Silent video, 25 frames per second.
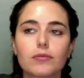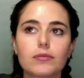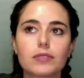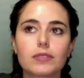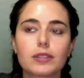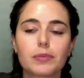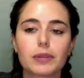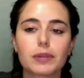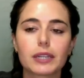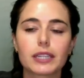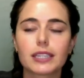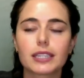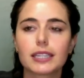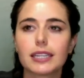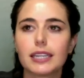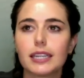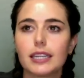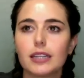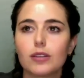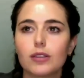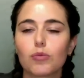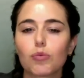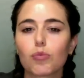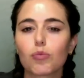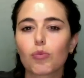
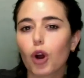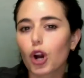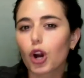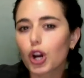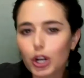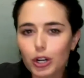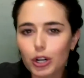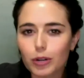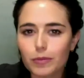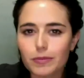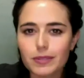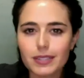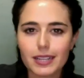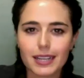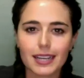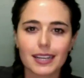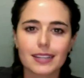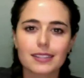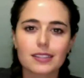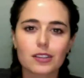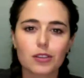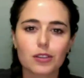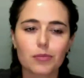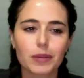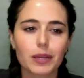typically worms, I
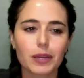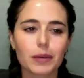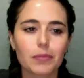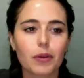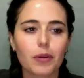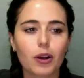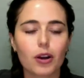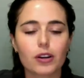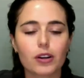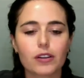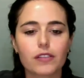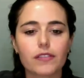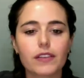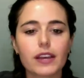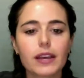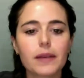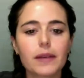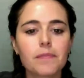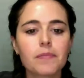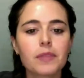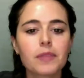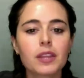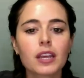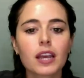guess could be a part of it,